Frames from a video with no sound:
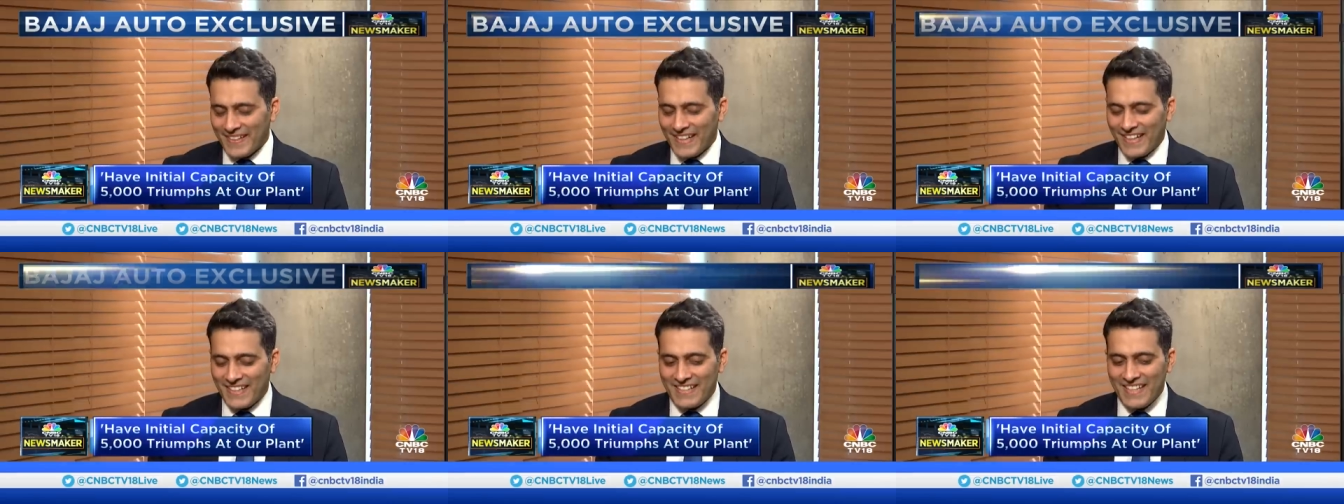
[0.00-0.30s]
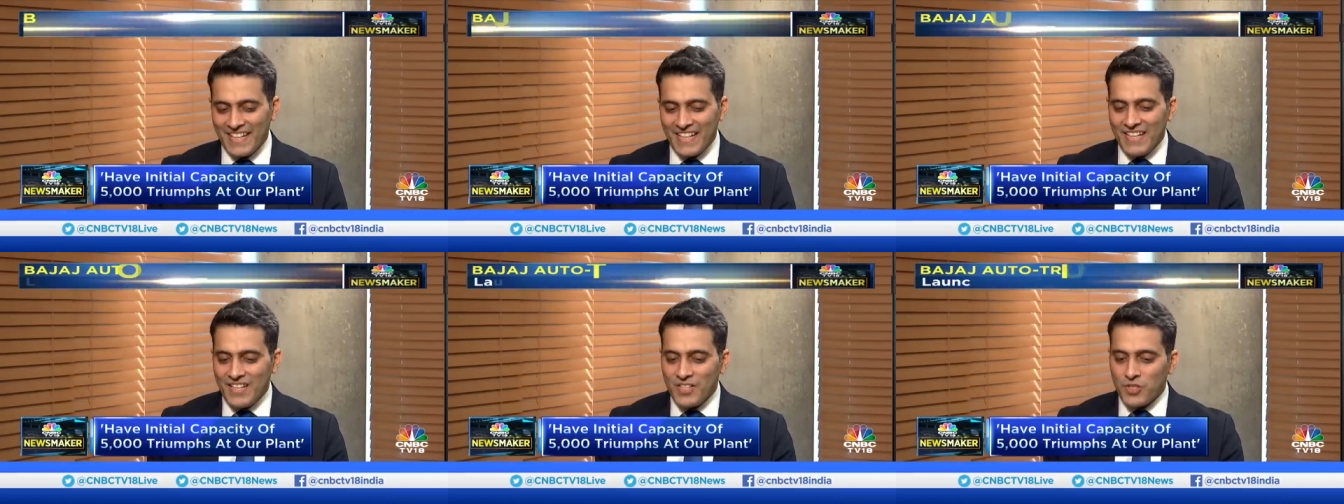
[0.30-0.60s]

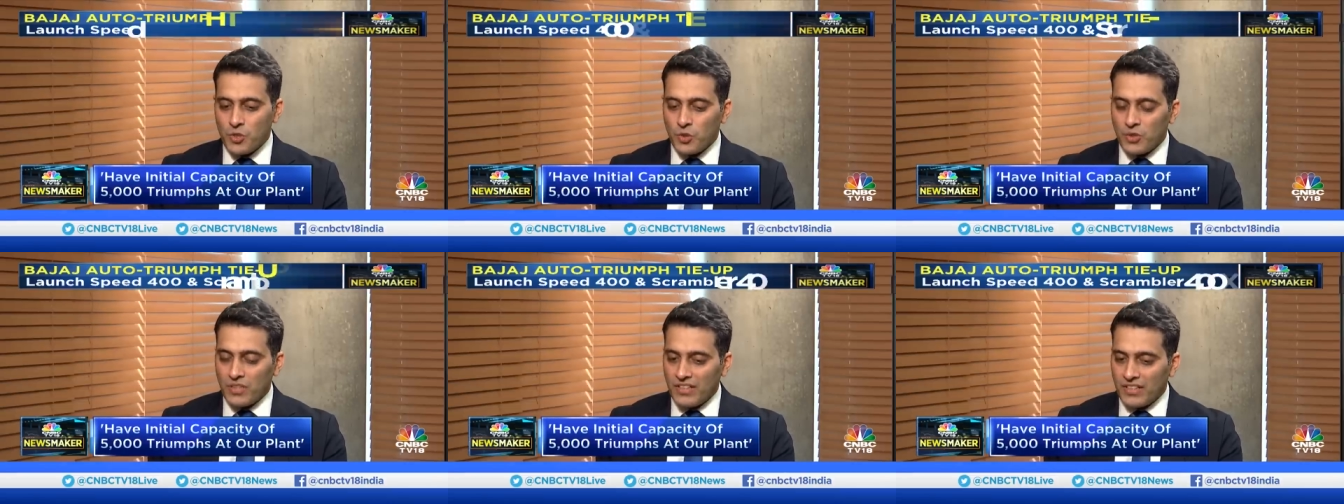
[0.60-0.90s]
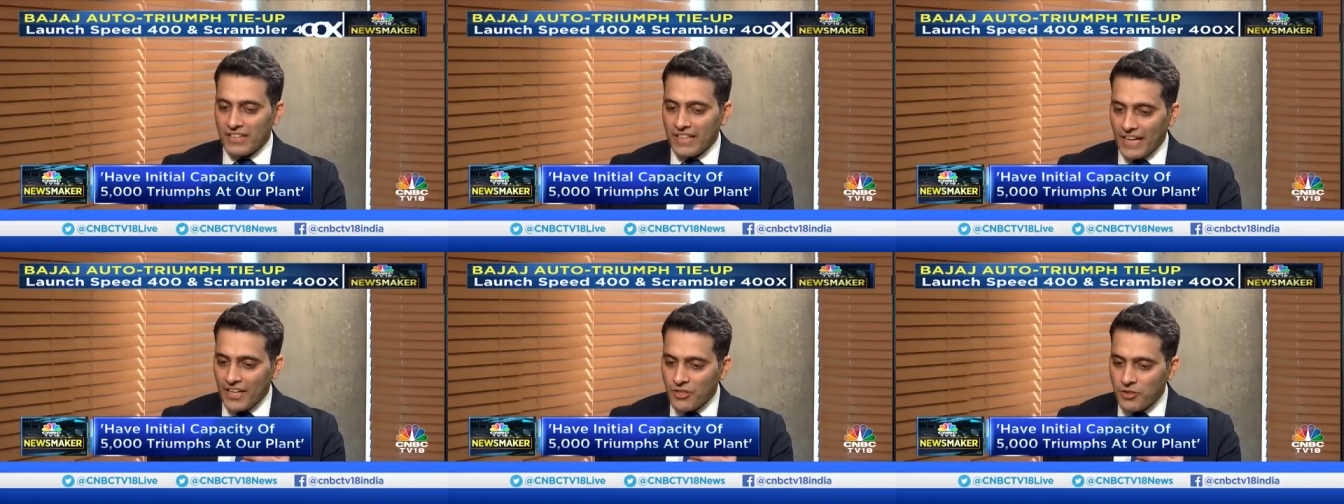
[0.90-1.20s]
Right. So
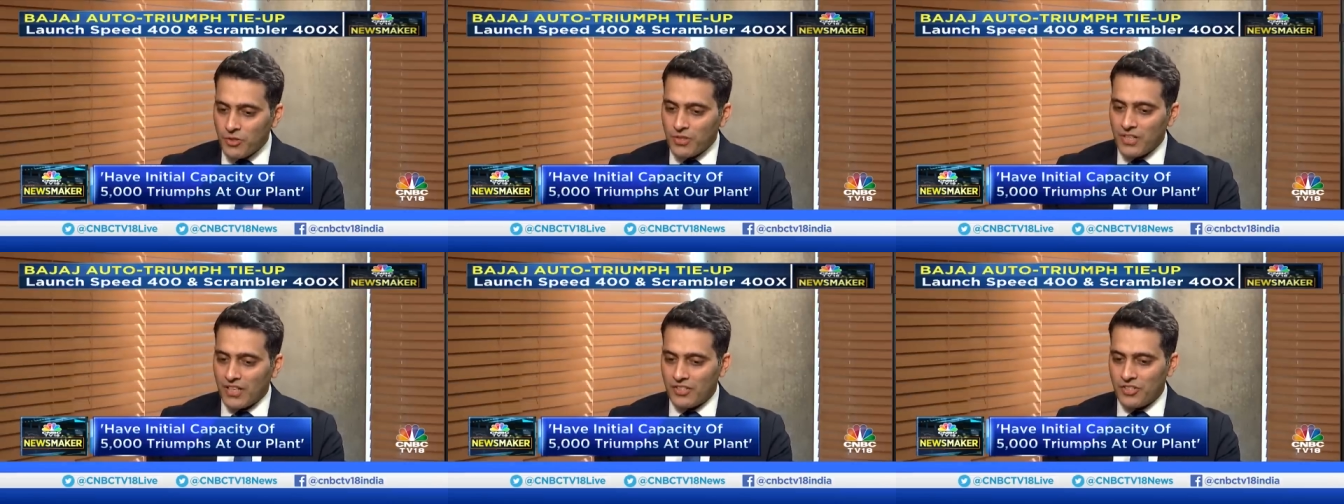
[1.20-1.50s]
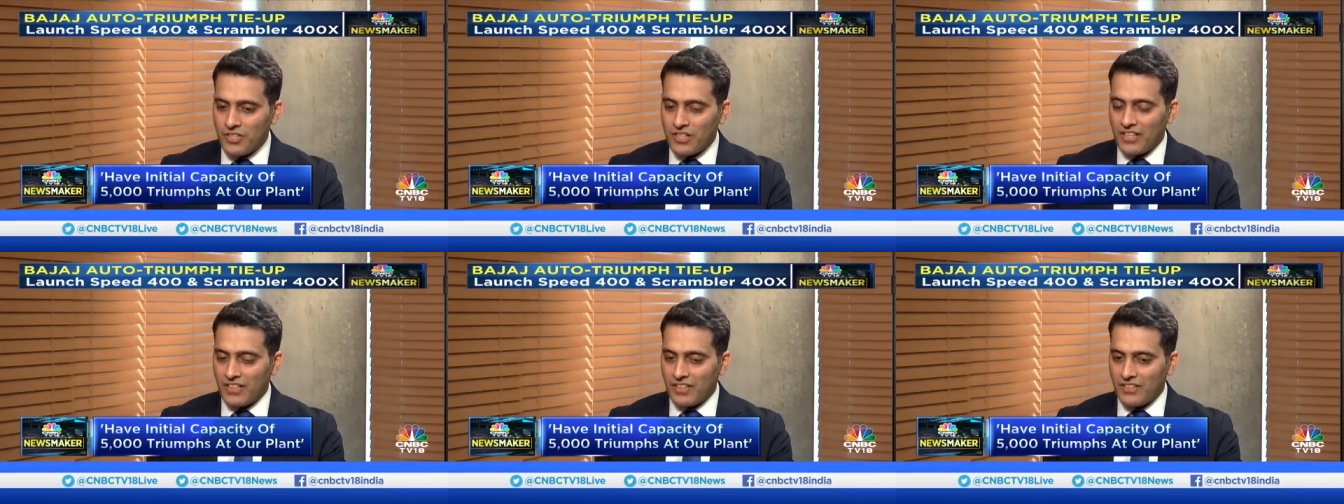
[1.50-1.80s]
the
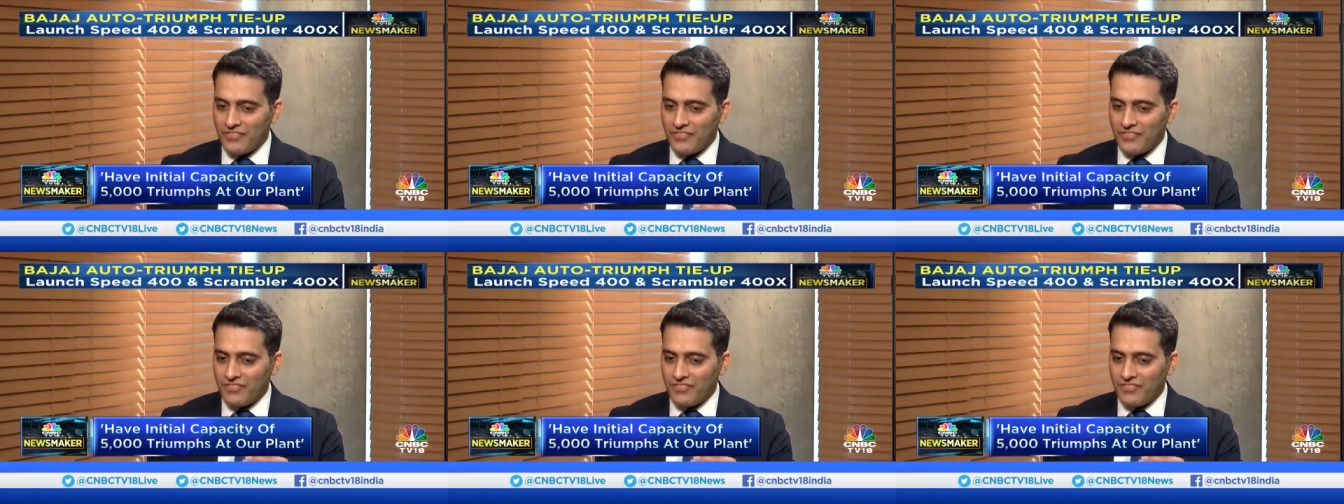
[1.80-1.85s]
introductory,